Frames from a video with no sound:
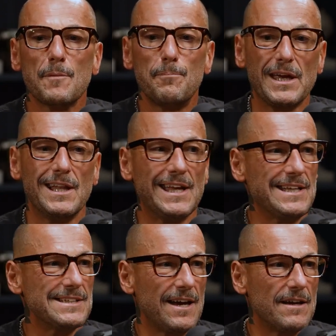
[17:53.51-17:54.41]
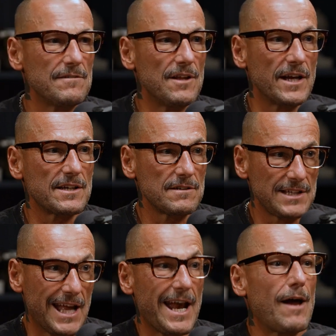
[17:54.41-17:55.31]
be a leader. Like,
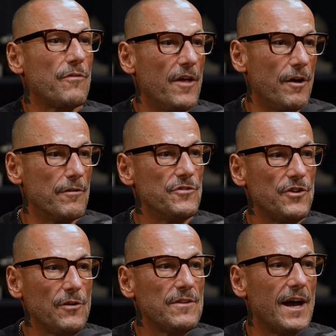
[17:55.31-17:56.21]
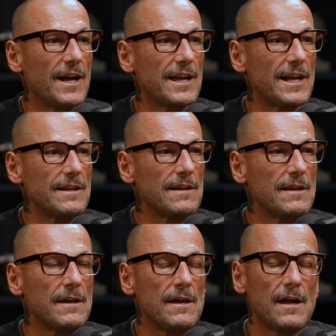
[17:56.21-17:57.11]
get out there and do that again.
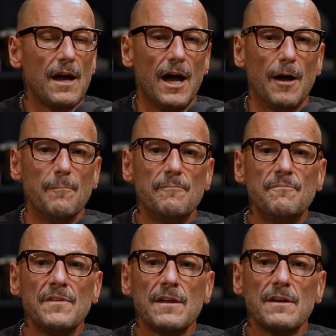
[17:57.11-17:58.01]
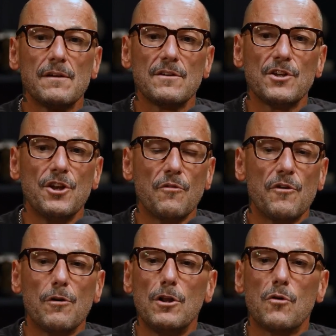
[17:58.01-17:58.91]

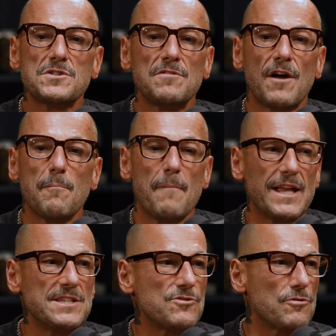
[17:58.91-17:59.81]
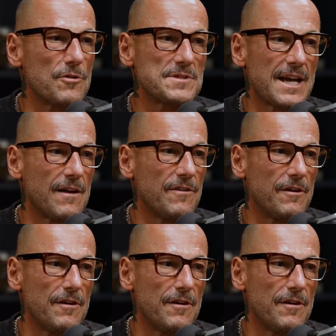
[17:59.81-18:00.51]
There are lots of like men's groups out there